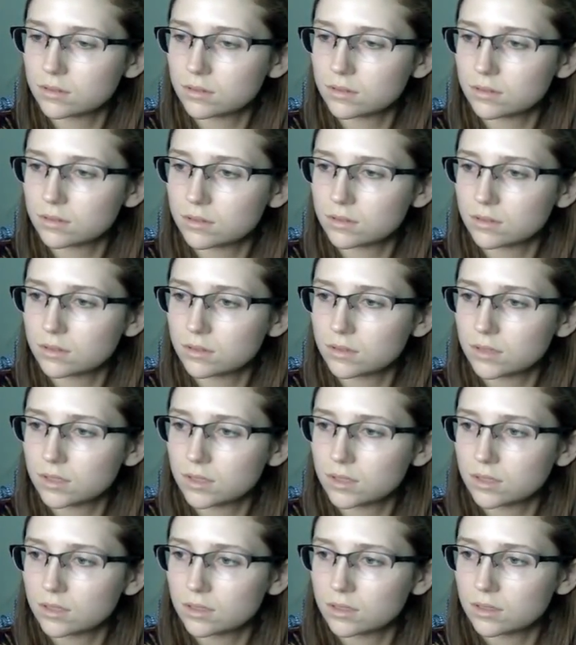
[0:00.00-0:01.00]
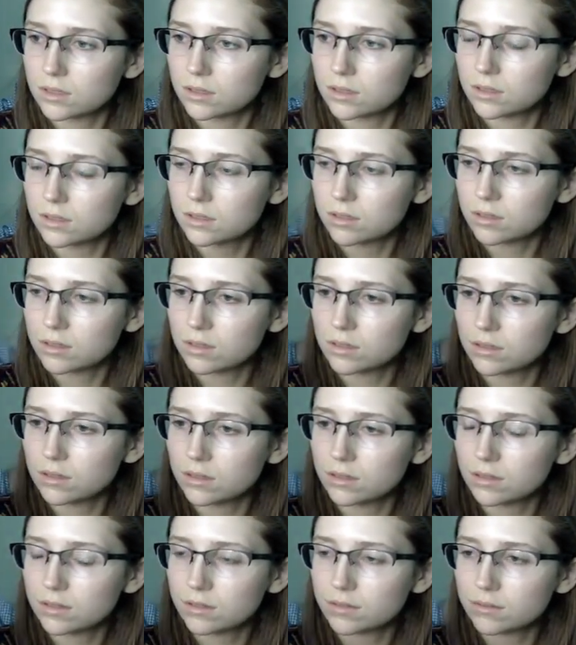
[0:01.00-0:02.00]

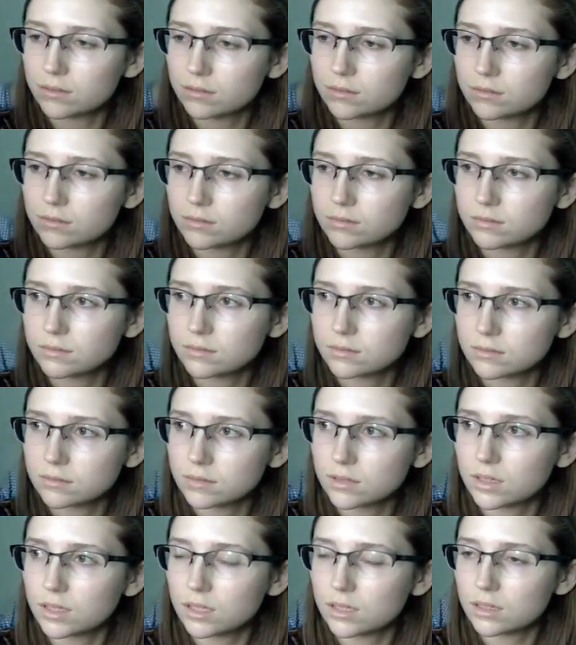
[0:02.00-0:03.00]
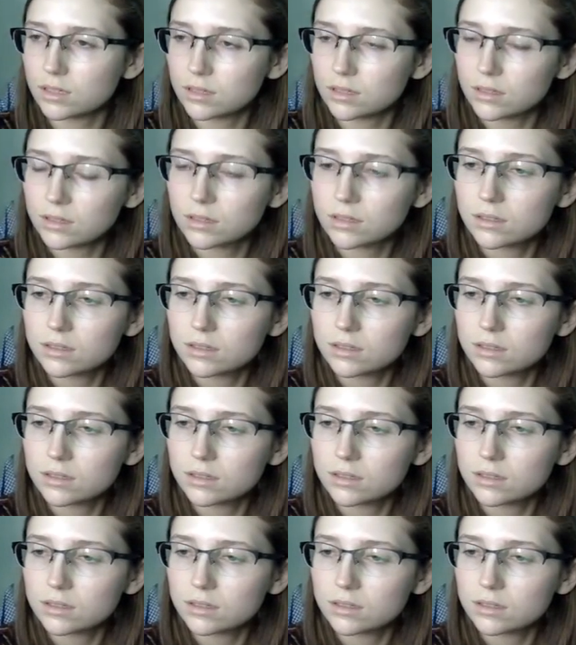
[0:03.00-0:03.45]
No words are spoken by the person on screen.